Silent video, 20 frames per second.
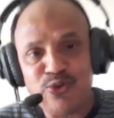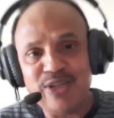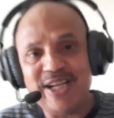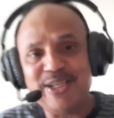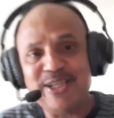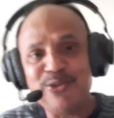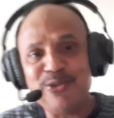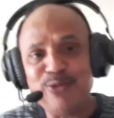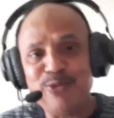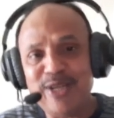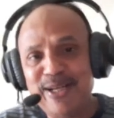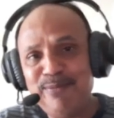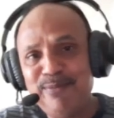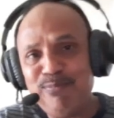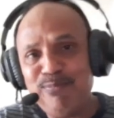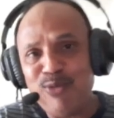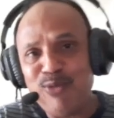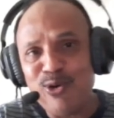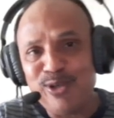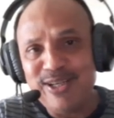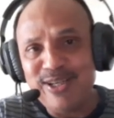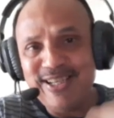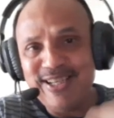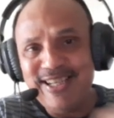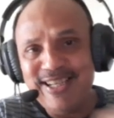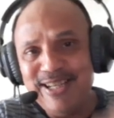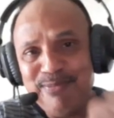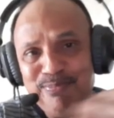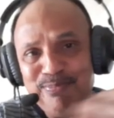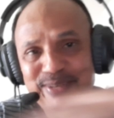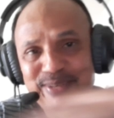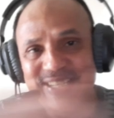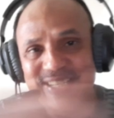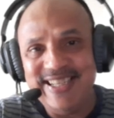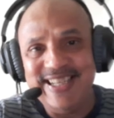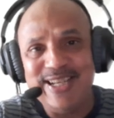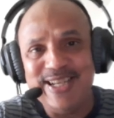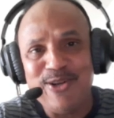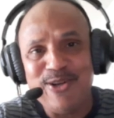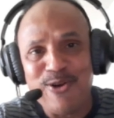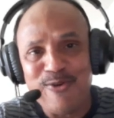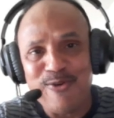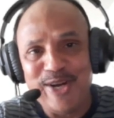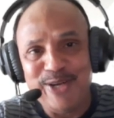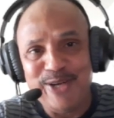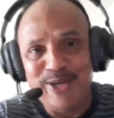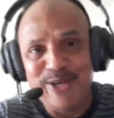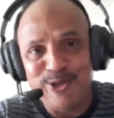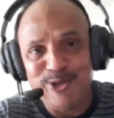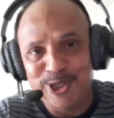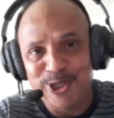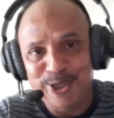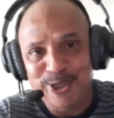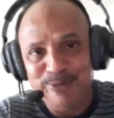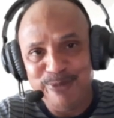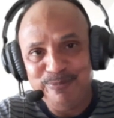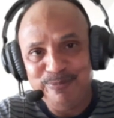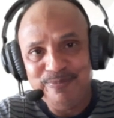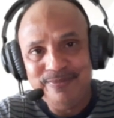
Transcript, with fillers: That is very important in painting or whitewashing.